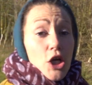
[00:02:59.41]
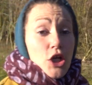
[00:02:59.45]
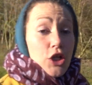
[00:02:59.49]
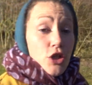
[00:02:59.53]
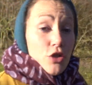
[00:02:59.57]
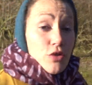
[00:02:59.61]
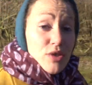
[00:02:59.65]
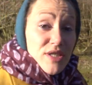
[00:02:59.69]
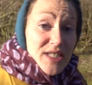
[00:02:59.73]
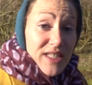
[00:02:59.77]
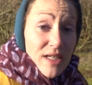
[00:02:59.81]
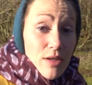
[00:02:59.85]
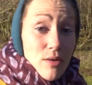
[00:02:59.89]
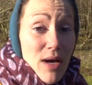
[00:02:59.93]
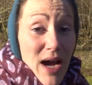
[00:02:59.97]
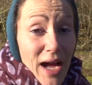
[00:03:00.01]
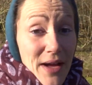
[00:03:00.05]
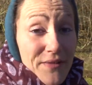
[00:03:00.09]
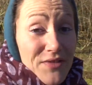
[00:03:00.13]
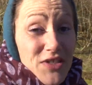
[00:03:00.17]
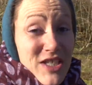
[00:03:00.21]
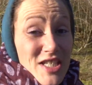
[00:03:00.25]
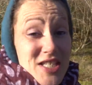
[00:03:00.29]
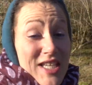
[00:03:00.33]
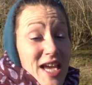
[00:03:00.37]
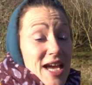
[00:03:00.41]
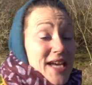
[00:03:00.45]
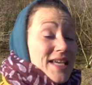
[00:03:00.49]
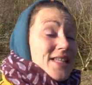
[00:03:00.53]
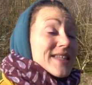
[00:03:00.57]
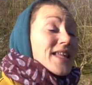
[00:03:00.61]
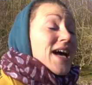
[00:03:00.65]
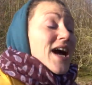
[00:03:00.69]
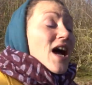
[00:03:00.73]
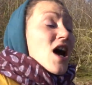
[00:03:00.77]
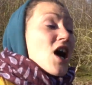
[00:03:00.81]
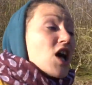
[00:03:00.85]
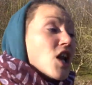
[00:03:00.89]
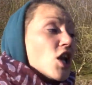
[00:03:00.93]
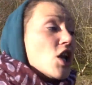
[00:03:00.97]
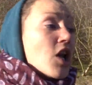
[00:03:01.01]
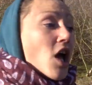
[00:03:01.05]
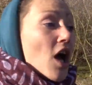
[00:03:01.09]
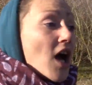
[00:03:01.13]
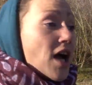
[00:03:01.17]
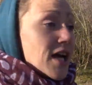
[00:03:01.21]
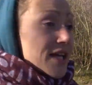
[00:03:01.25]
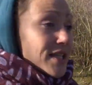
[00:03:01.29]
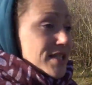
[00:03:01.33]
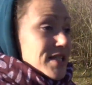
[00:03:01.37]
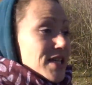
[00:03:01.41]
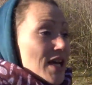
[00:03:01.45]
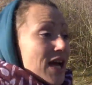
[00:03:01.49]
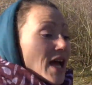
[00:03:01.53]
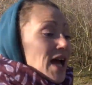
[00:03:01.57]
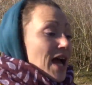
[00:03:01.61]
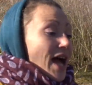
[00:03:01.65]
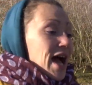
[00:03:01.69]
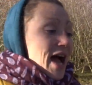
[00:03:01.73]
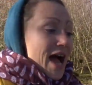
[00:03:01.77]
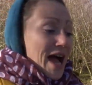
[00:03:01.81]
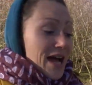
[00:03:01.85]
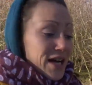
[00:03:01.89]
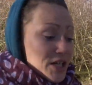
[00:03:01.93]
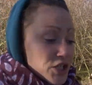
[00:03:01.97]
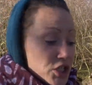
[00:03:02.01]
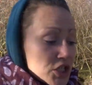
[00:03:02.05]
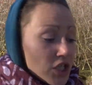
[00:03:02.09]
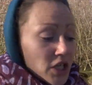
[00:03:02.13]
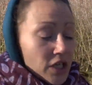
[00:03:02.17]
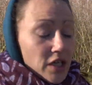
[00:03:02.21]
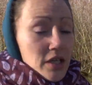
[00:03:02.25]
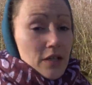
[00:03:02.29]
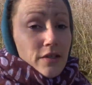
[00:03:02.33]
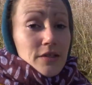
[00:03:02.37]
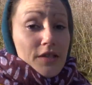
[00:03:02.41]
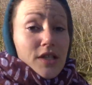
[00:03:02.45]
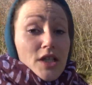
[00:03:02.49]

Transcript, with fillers: you still have to take that aligned action.